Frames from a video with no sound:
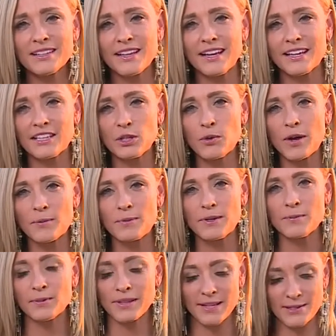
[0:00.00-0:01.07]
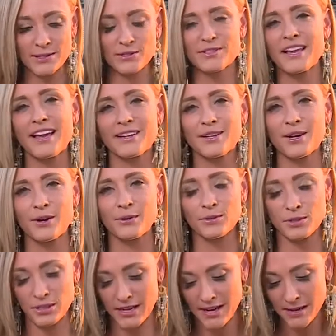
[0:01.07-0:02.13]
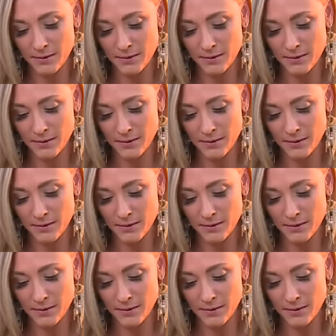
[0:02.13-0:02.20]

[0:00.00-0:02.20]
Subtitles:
like UAB Blazers head coach